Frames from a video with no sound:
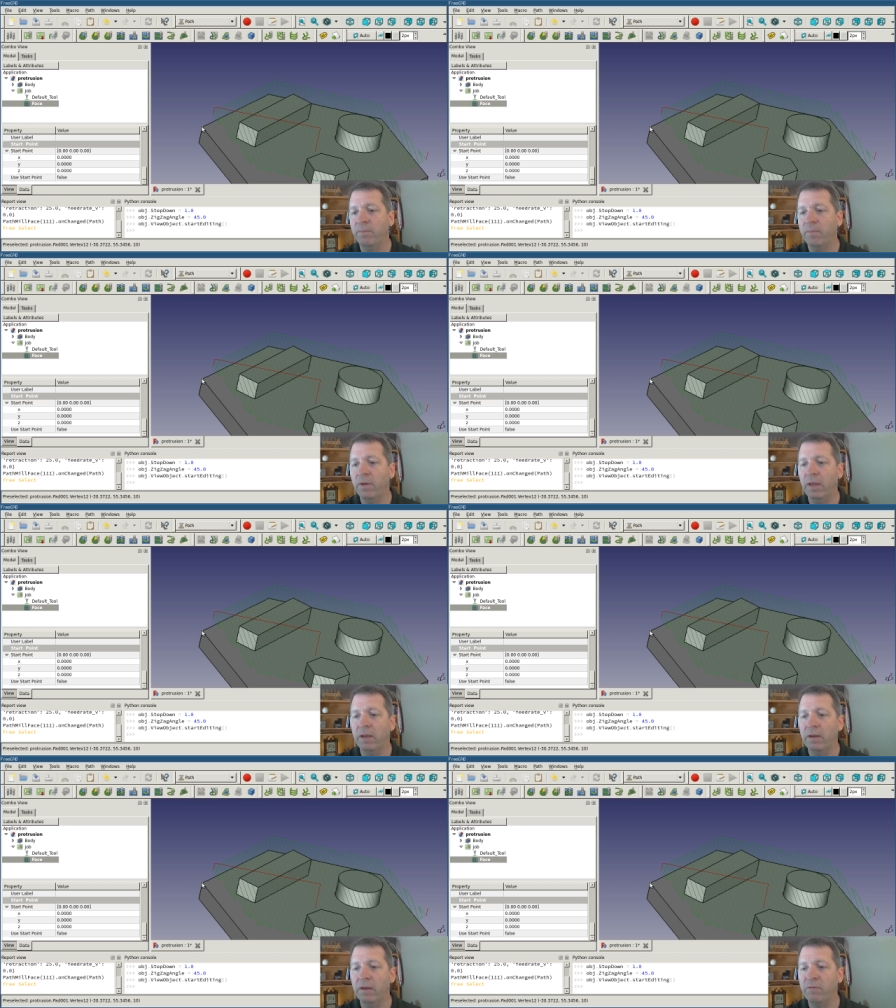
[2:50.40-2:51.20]

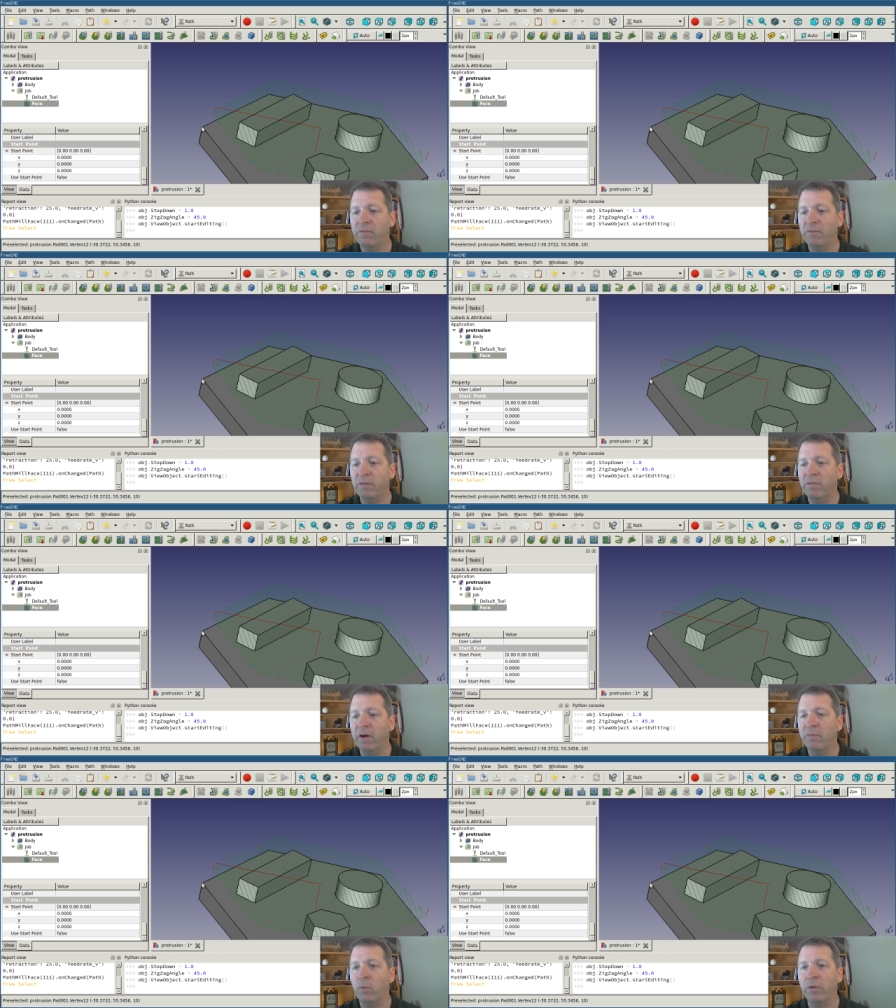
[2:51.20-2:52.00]
and then
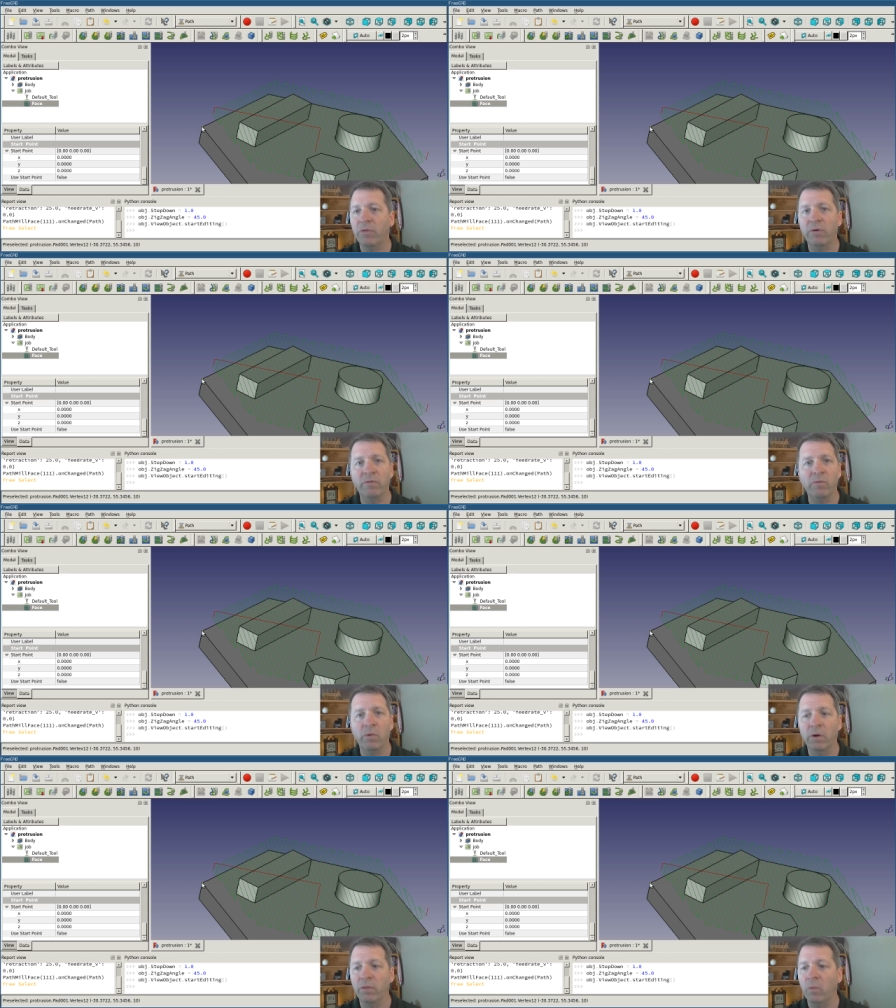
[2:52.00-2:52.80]

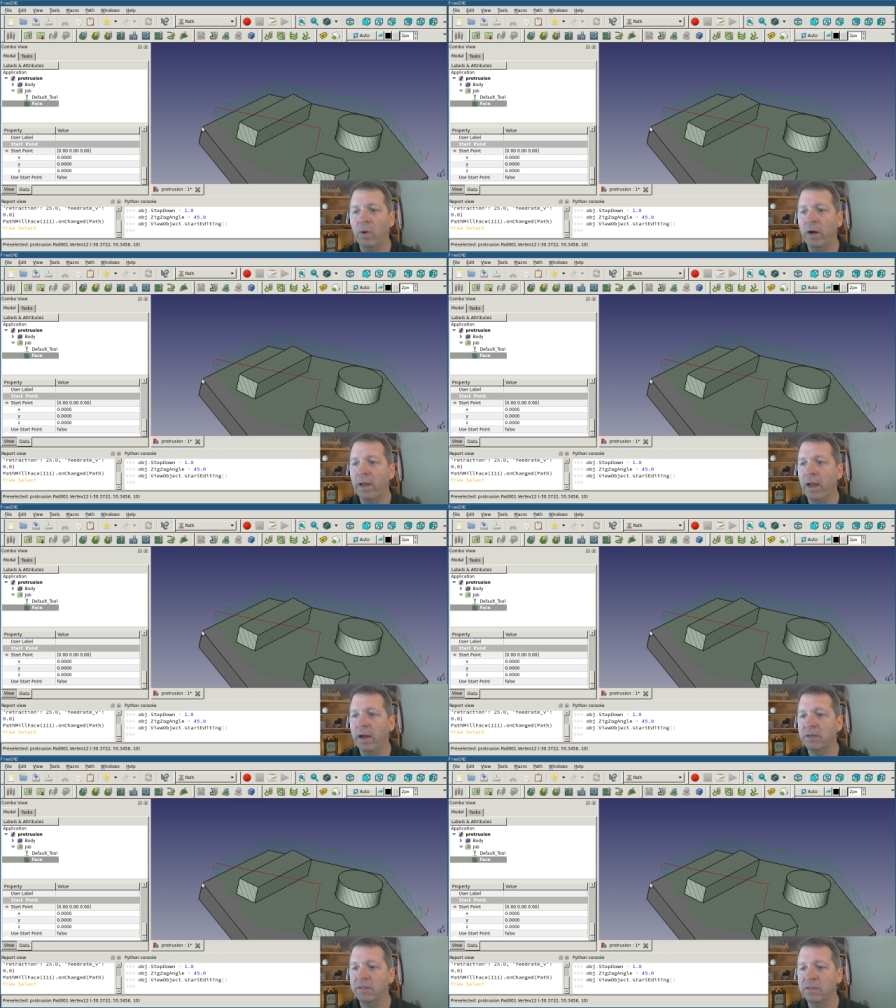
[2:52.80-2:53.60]
55.34 on the
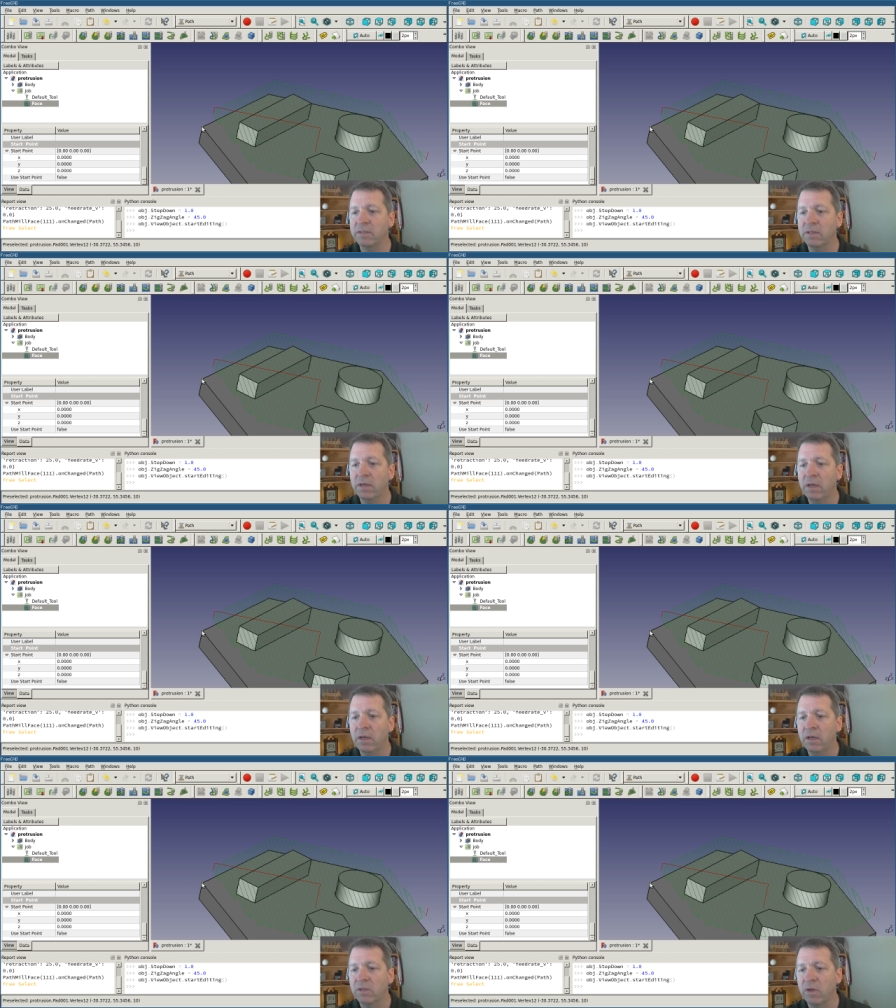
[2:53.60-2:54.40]
y-axis.
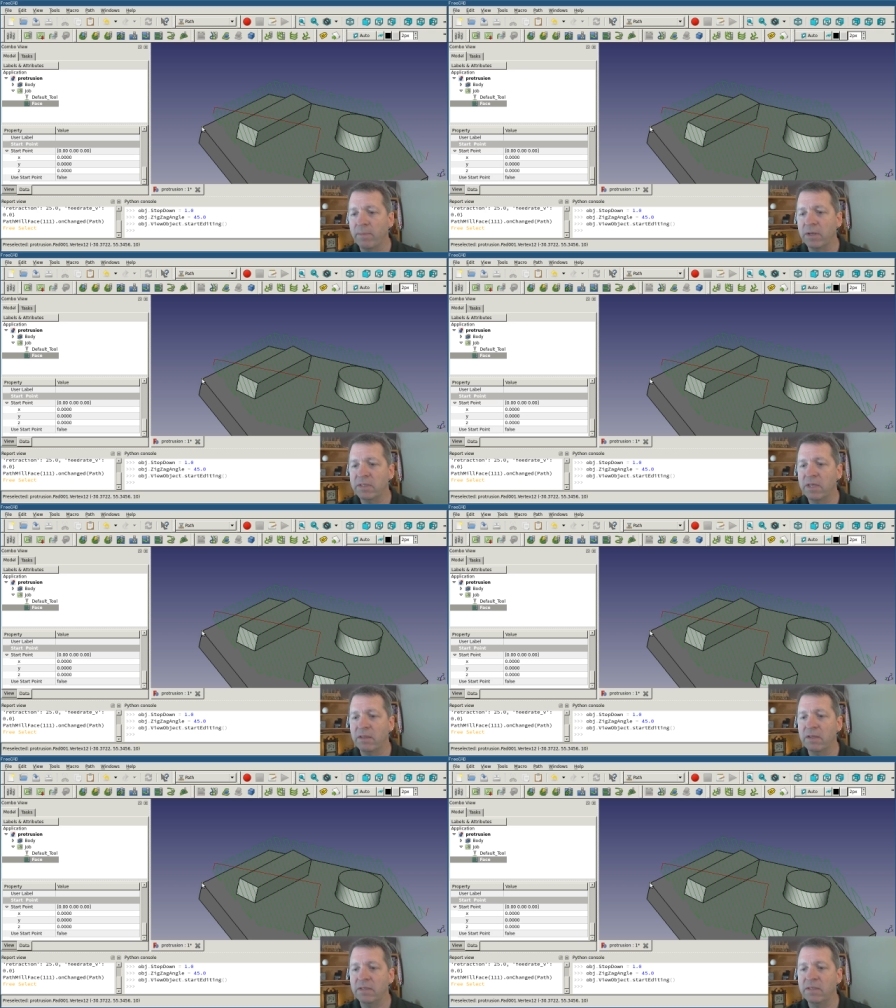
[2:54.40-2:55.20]
So I'm going to
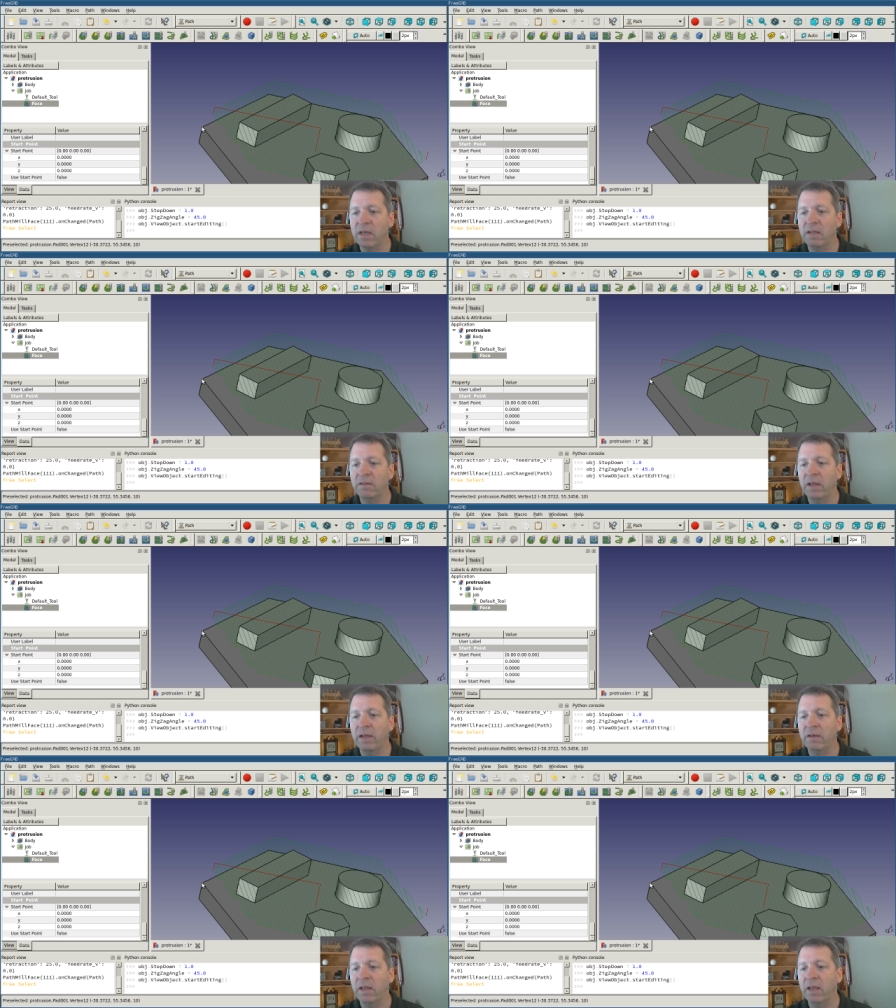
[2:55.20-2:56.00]
set this at
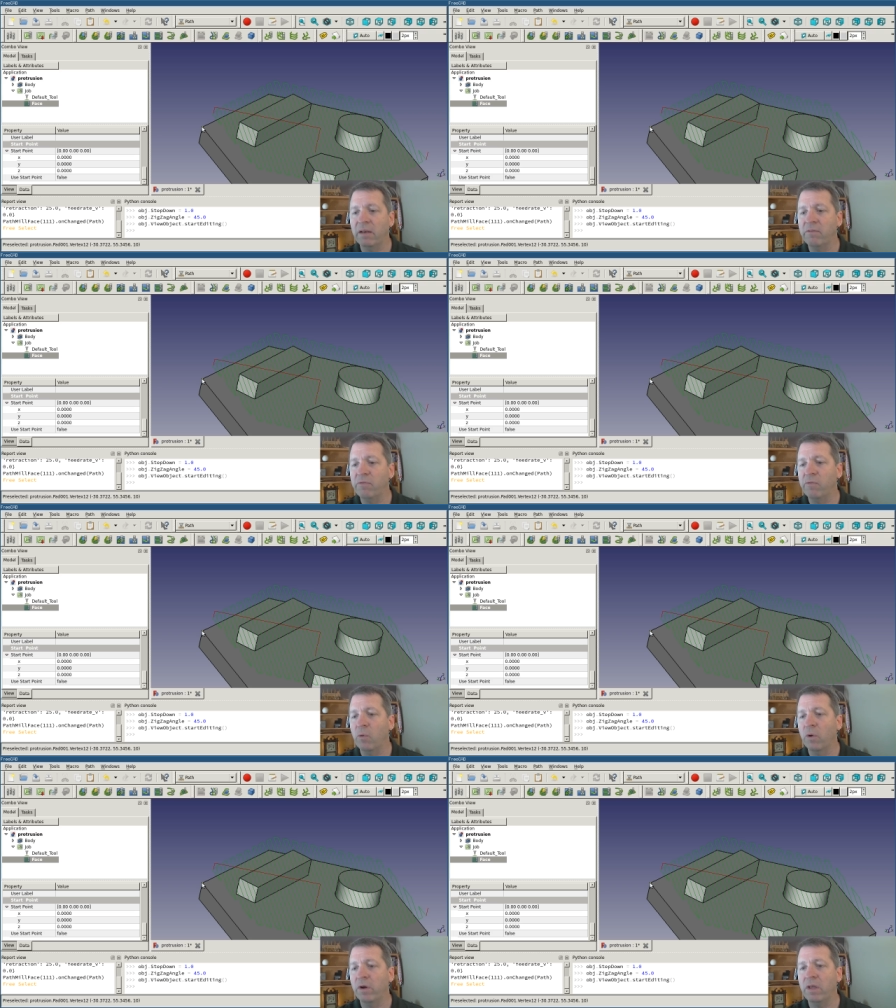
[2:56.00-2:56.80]
like negative
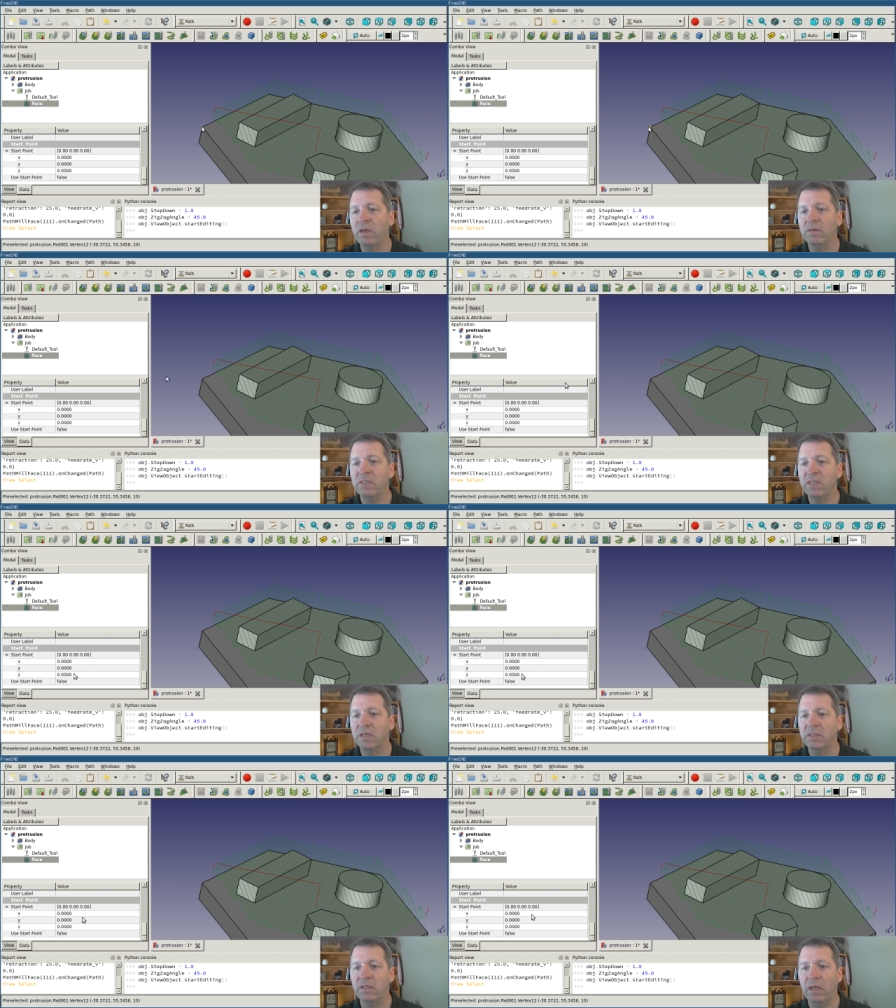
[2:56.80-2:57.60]

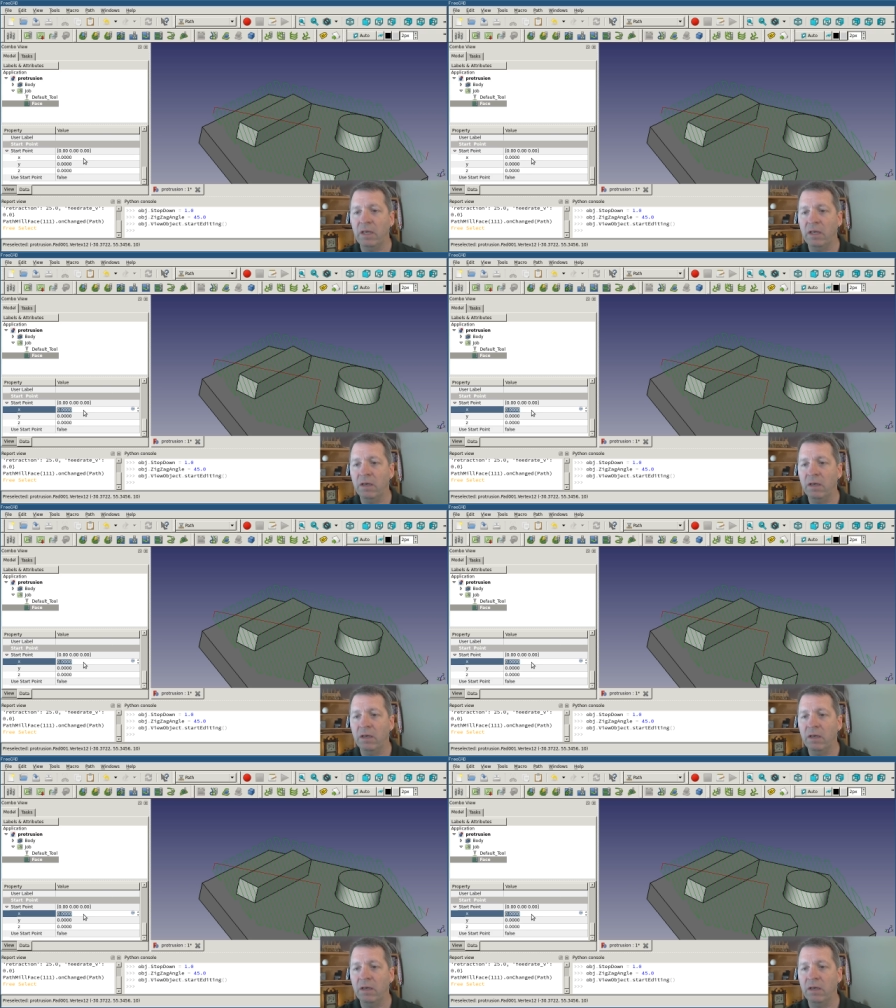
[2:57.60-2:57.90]
40.60,